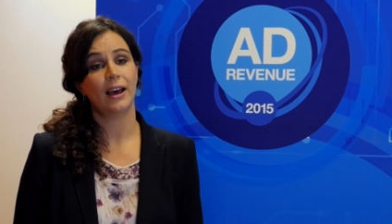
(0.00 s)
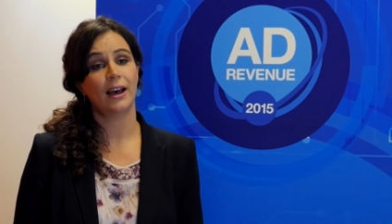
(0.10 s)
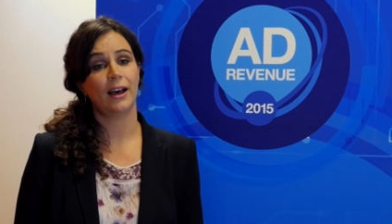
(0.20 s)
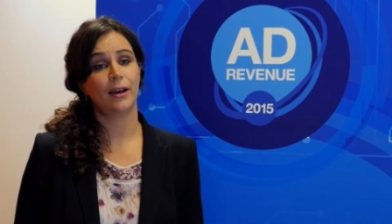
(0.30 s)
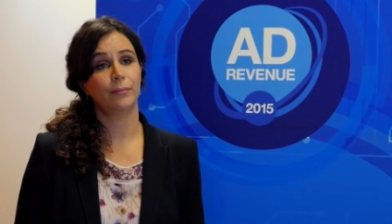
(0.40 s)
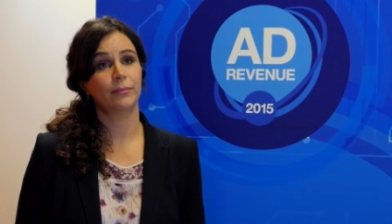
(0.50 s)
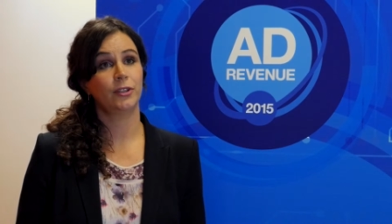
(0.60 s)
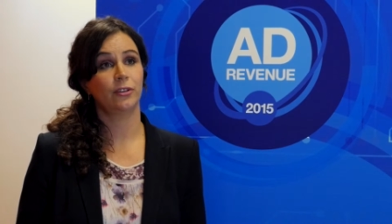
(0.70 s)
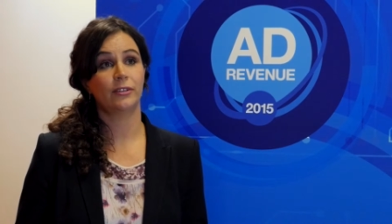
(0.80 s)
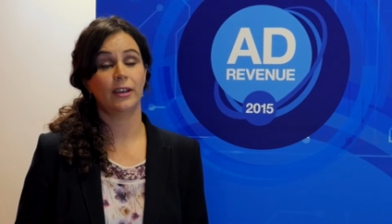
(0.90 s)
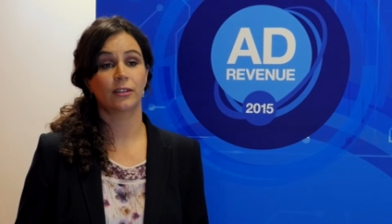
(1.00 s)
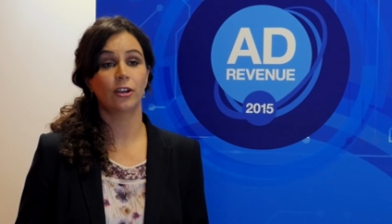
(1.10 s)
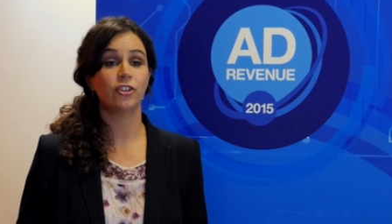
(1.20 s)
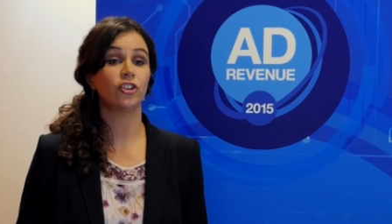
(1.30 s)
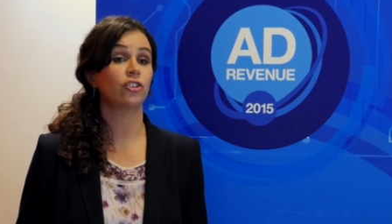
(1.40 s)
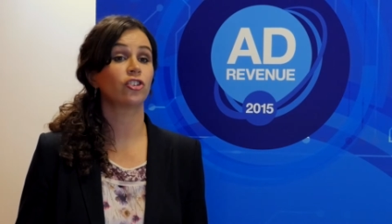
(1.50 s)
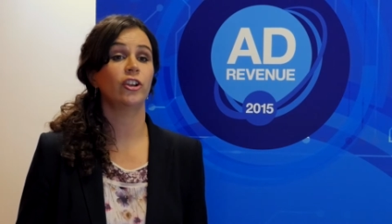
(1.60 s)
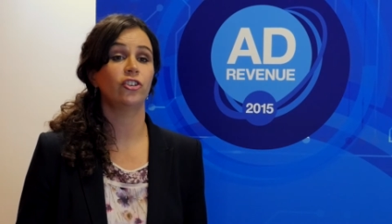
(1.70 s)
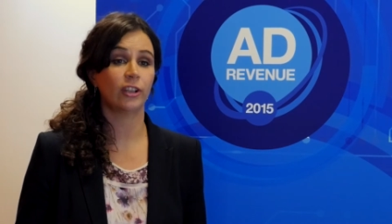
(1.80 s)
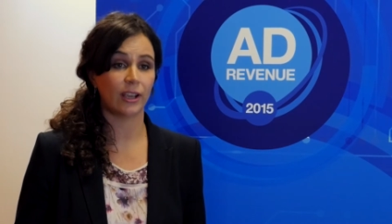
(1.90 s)
Um, you know, technology is
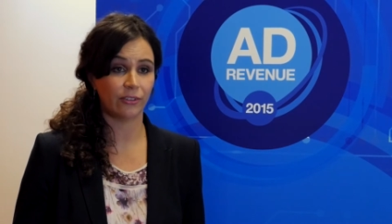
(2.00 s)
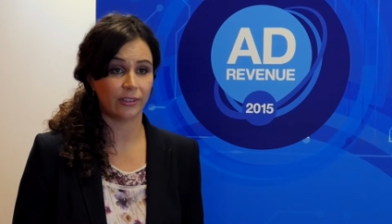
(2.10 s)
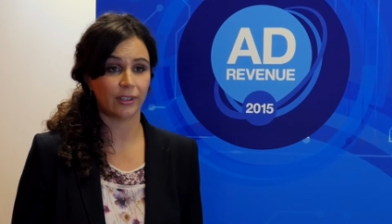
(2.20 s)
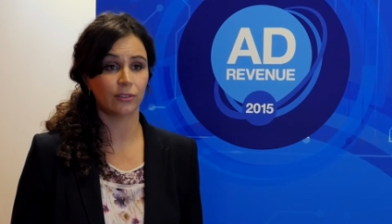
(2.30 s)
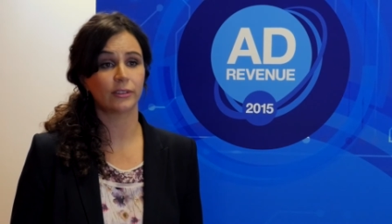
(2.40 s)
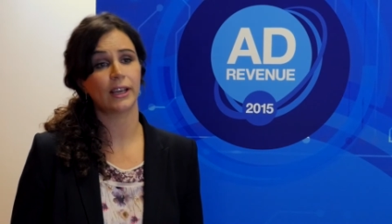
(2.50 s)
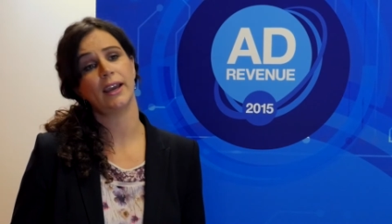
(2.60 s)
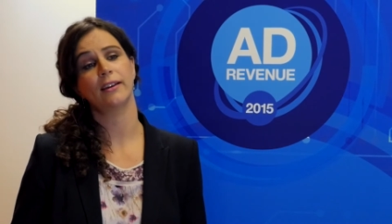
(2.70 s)
changing every single day.